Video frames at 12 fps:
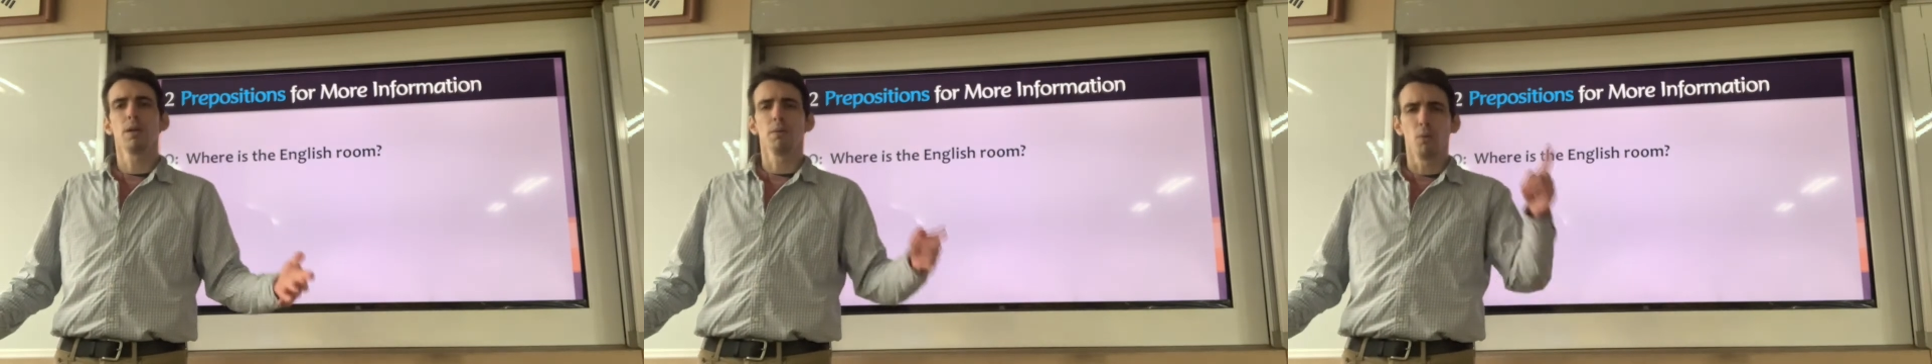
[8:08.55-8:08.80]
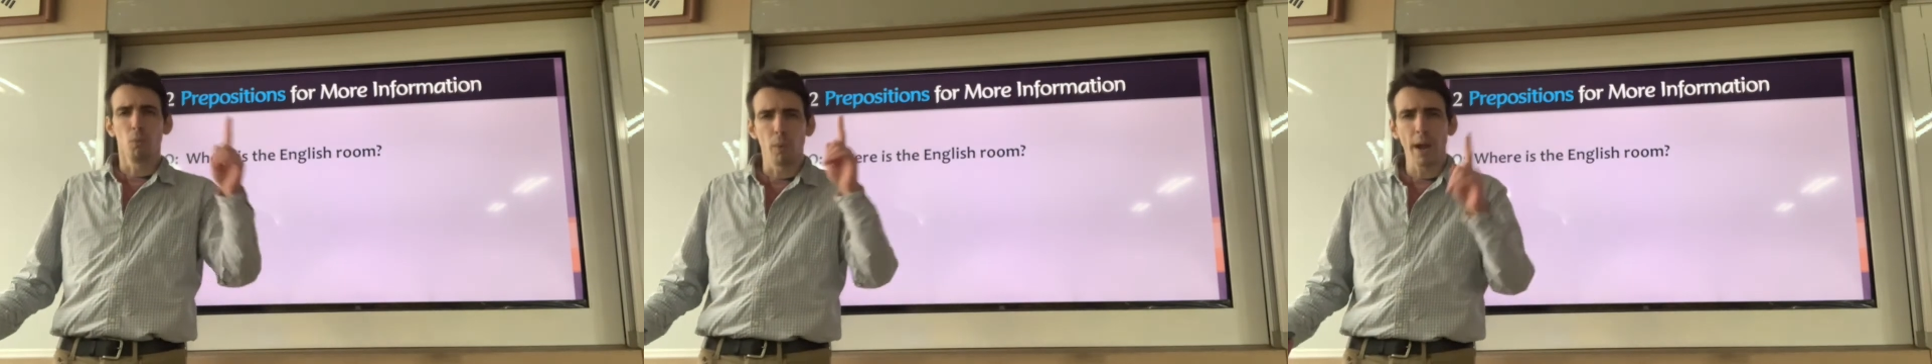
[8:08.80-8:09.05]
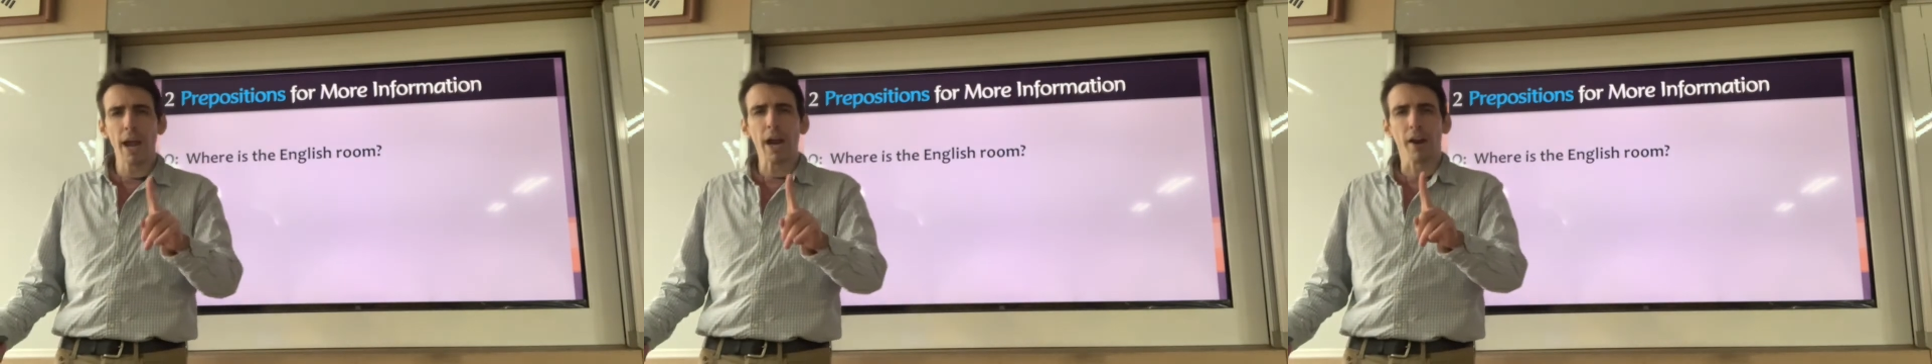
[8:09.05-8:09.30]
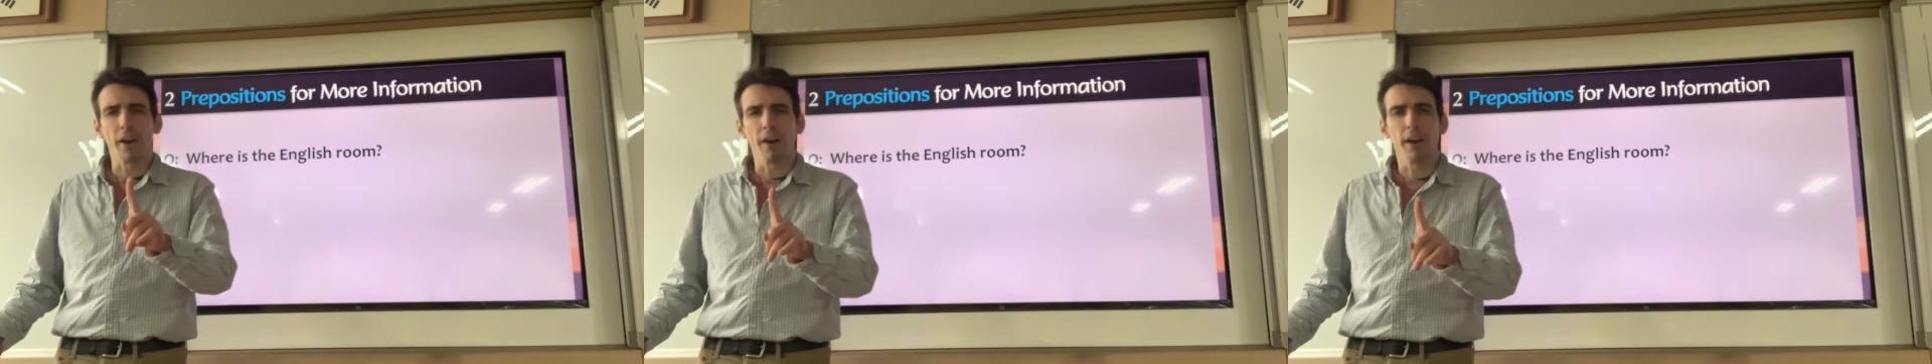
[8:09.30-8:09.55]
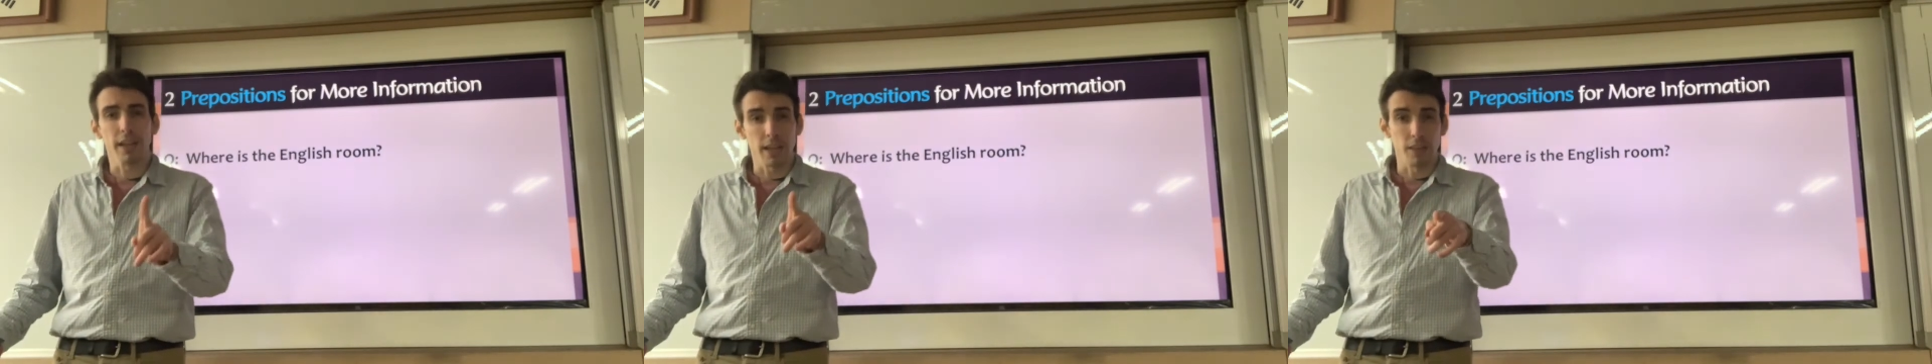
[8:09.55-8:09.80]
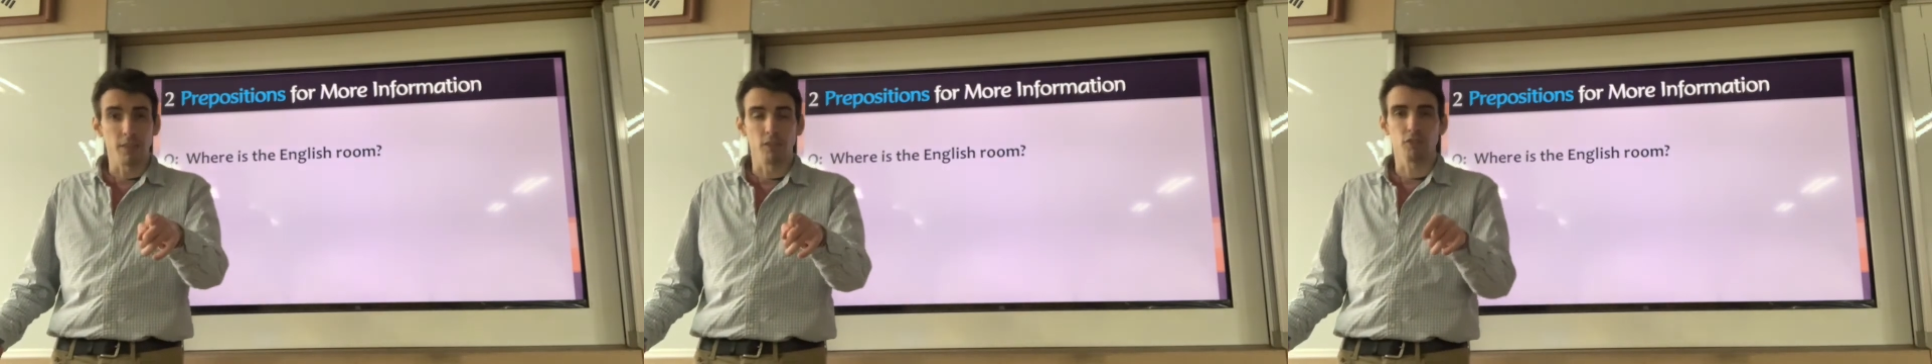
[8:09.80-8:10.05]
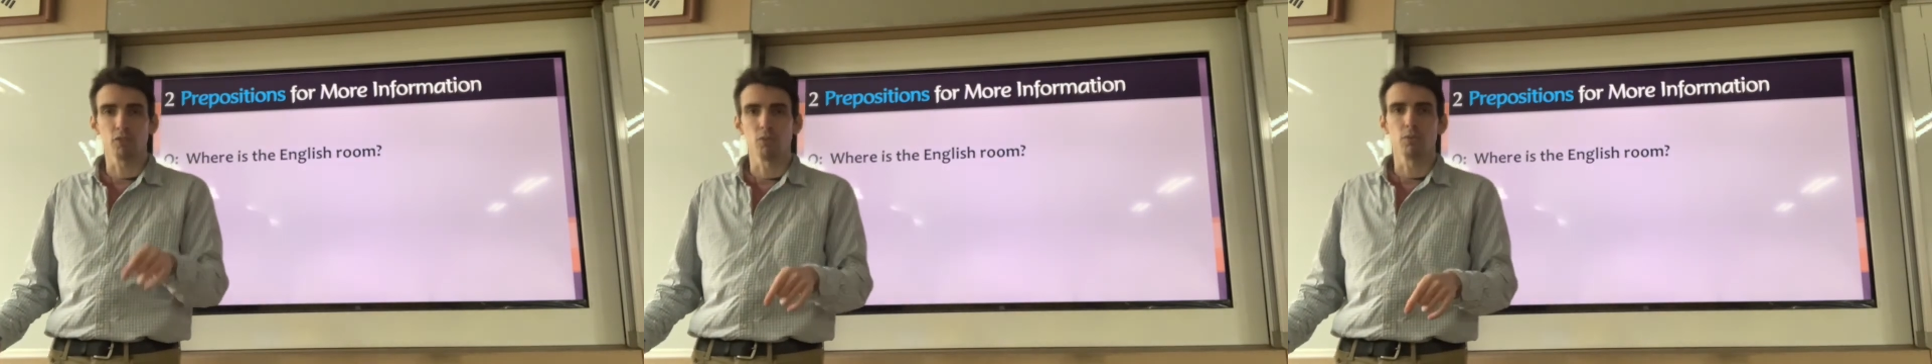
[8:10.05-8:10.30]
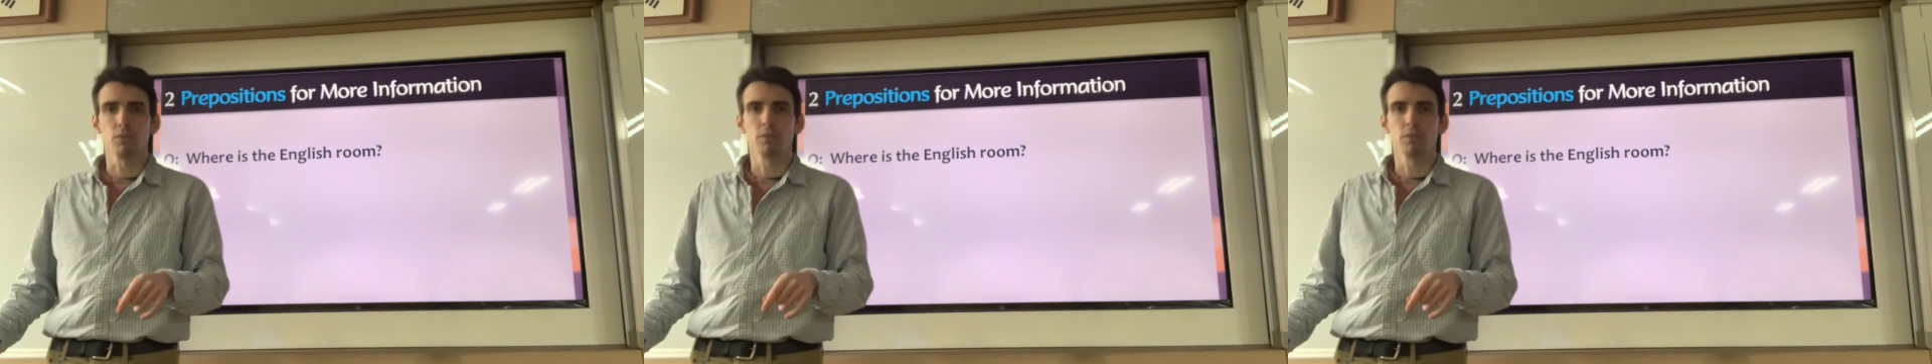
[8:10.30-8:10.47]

Where in the school?